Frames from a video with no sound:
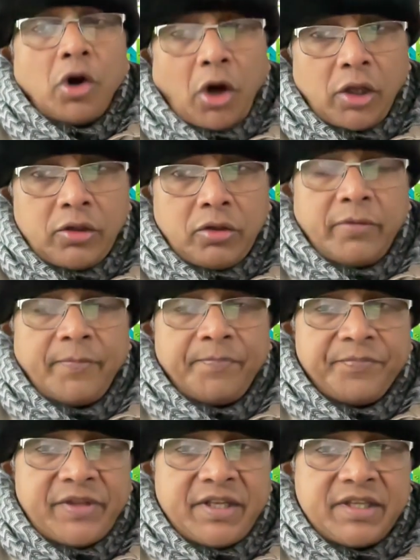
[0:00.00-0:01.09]
Although
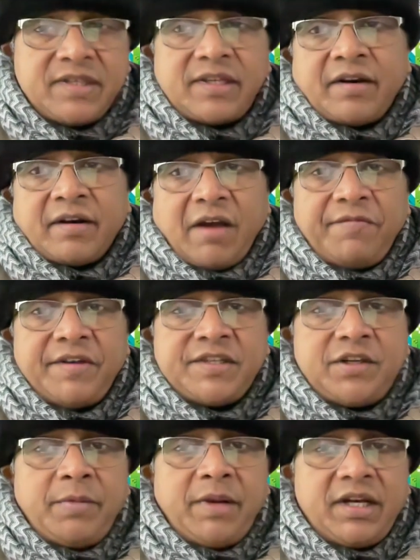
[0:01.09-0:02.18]
this is a rough
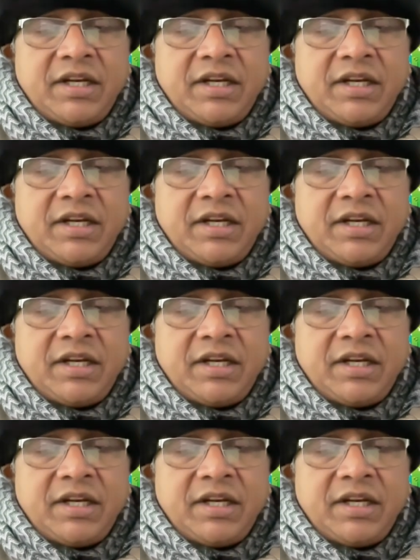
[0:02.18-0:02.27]
estimate,